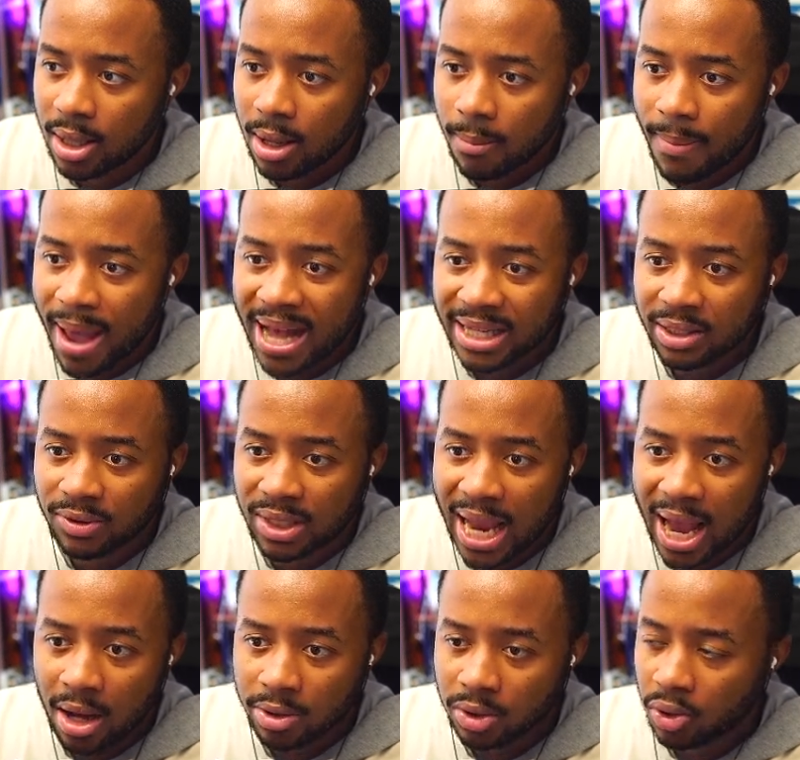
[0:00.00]
massive
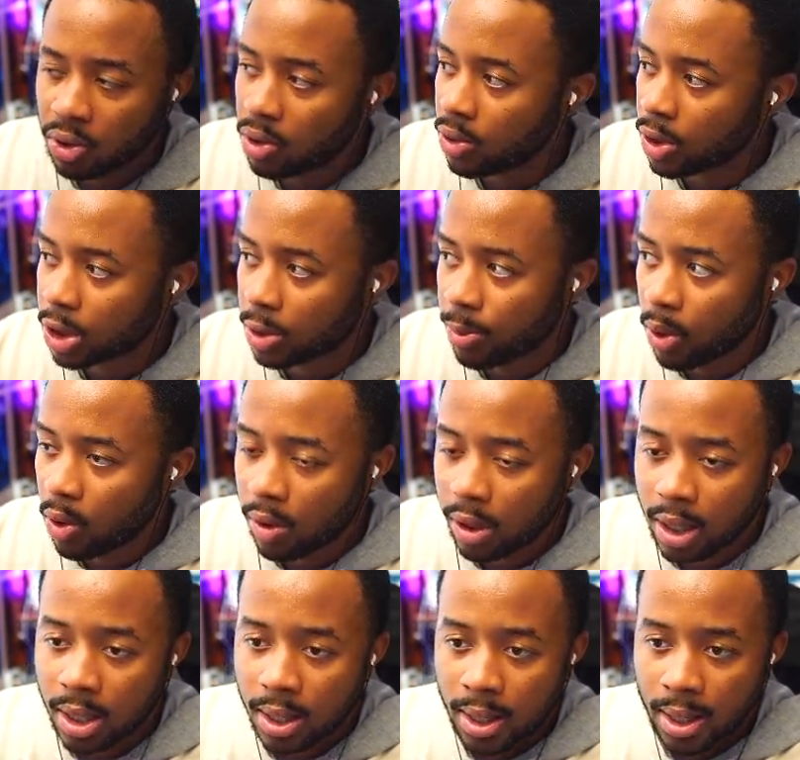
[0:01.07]
towns for you to explore.